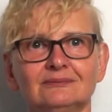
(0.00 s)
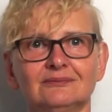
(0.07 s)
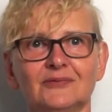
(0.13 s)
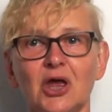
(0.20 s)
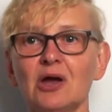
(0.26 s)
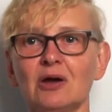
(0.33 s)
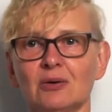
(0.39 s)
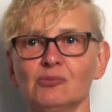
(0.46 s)

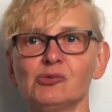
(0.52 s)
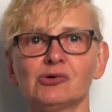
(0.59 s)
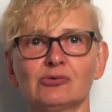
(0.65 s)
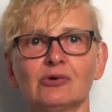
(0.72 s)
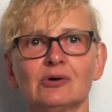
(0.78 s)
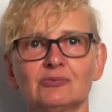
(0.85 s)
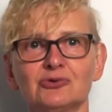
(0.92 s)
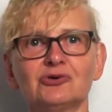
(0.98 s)
yeah,
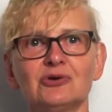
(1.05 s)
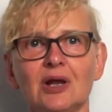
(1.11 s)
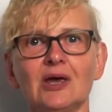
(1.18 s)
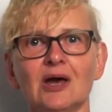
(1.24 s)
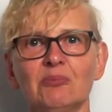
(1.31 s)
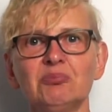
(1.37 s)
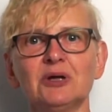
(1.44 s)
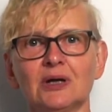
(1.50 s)
I'm really
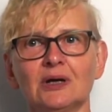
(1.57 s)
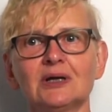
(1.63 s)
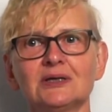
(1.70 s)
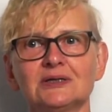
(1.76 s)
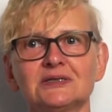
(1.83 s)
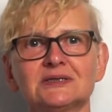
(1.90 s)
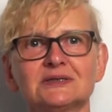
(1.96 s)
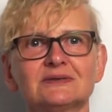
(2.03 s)
happy like
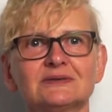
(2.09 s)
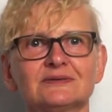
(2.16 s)
this.